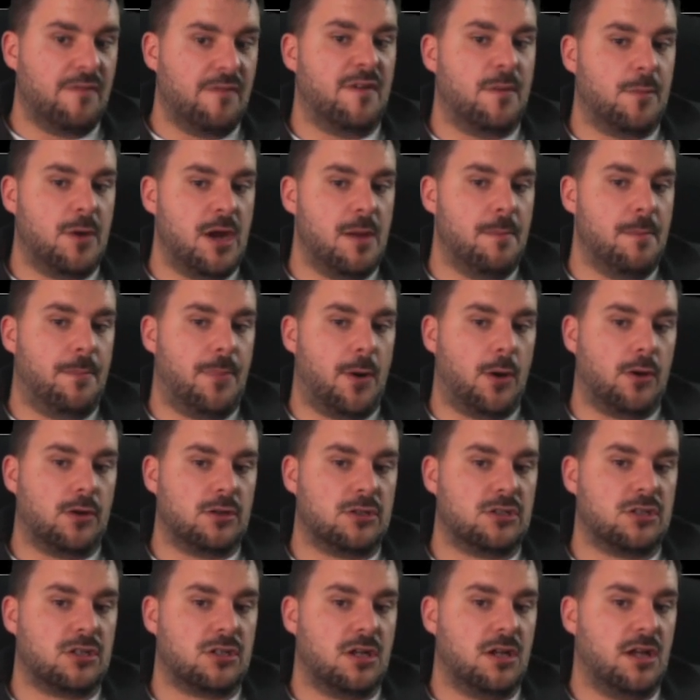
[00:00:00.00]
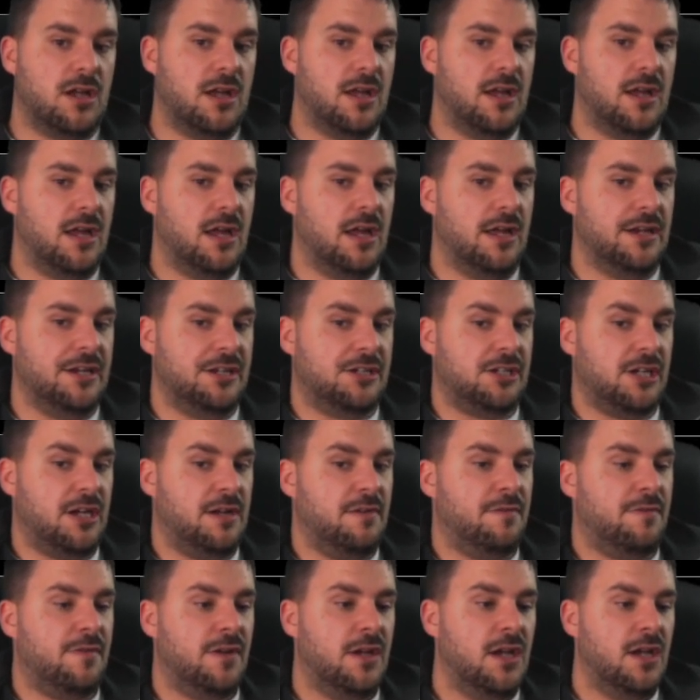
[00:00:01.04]
Ephemerate and Boros
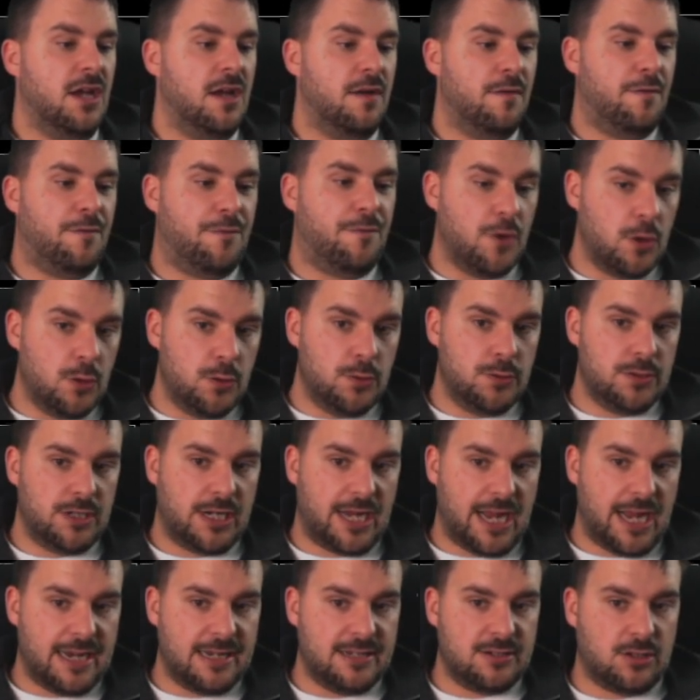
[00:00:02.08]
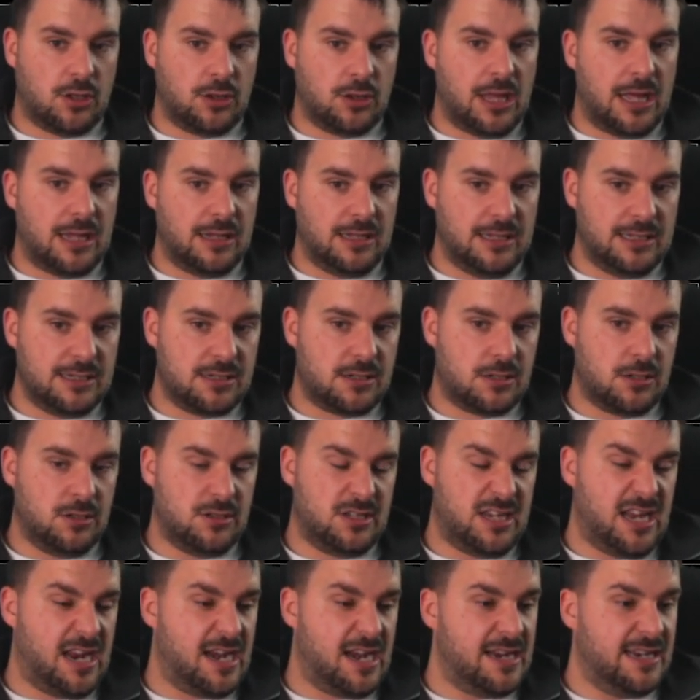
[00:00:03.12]
Initiative. Food, again, is on that list because
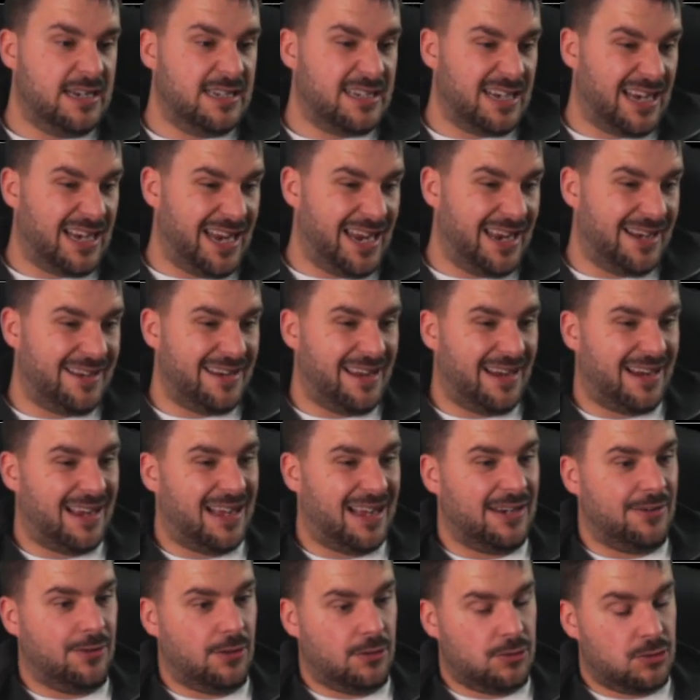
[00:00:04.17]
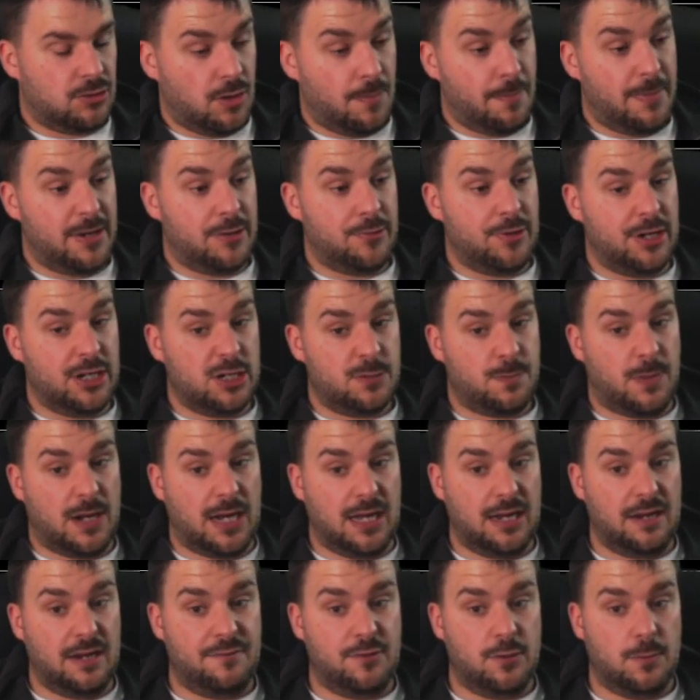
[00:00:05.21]
it is a gate deck and also a mid-range
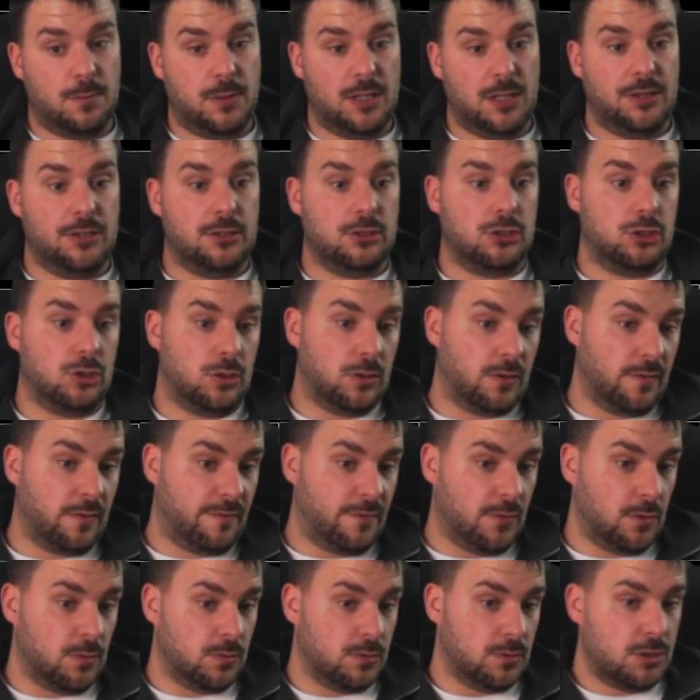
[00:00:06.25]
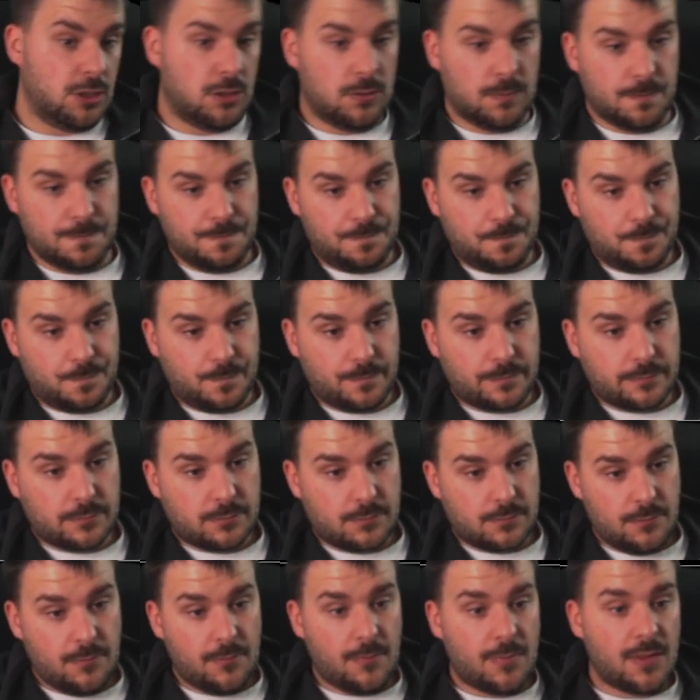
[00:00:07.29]
pile if you're playing the Jun Food too.
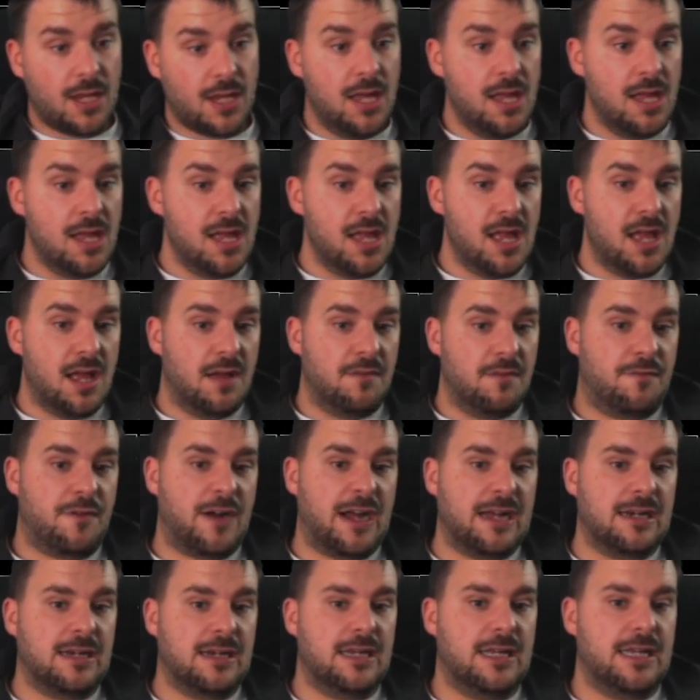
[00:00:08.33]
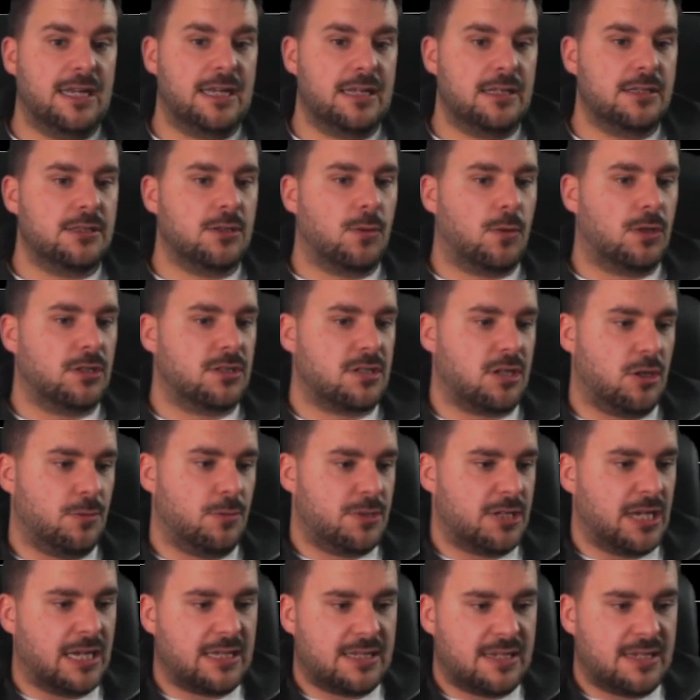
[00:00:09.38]
And finally, the ones that
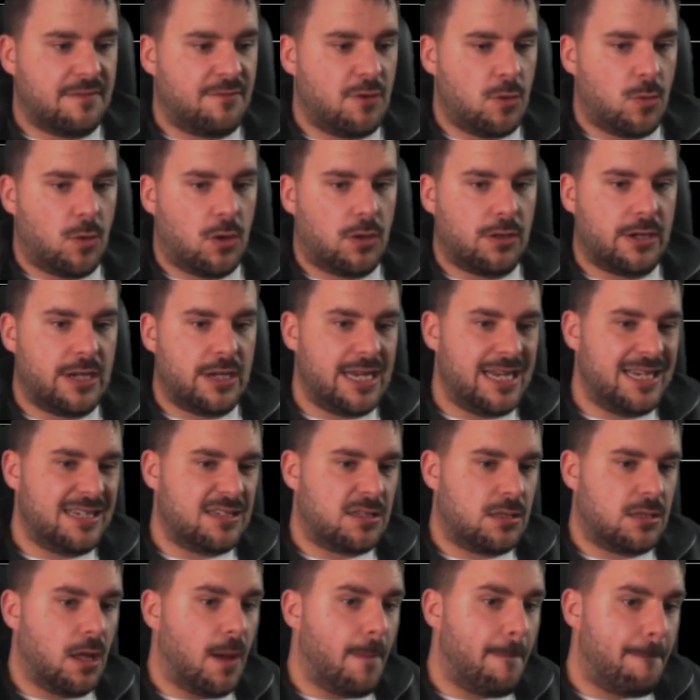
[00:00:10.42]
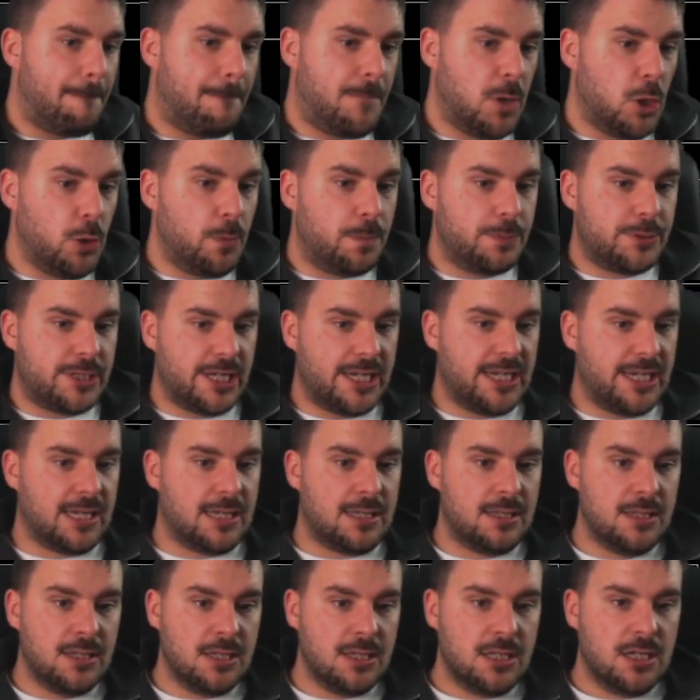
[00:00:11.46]
upsets everyone is the poop
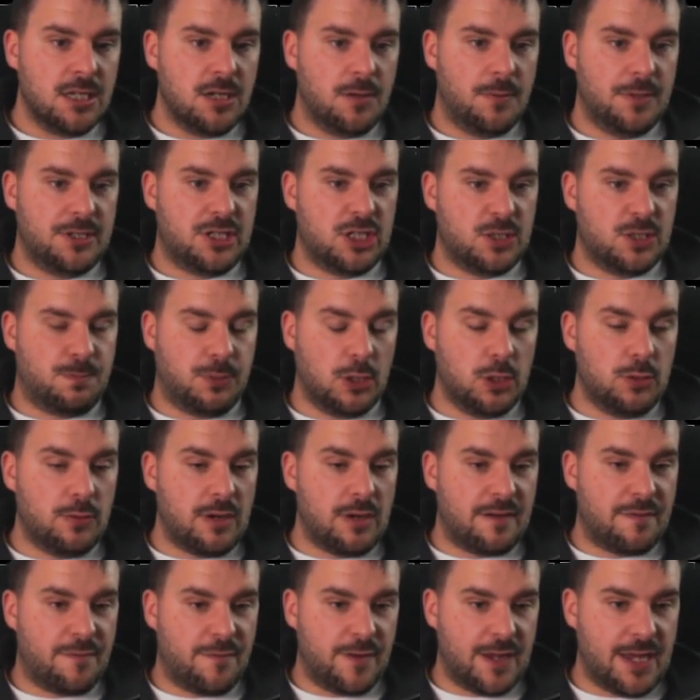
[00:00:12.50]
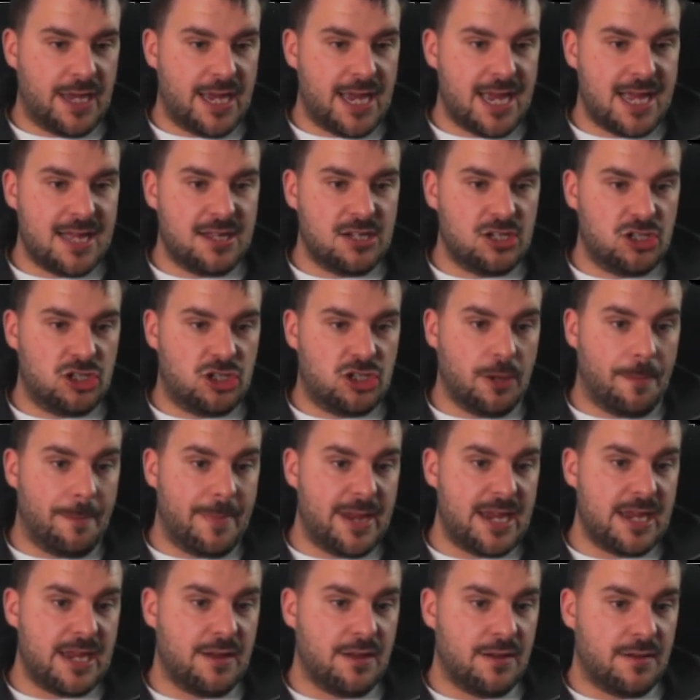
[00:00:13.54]
tier, which is Blue-Red Fair,
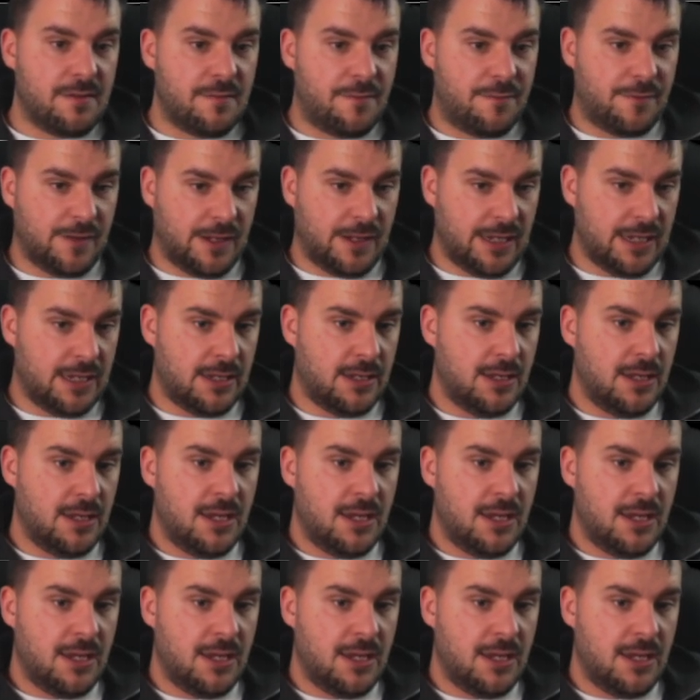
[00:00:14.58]
Demir Fair,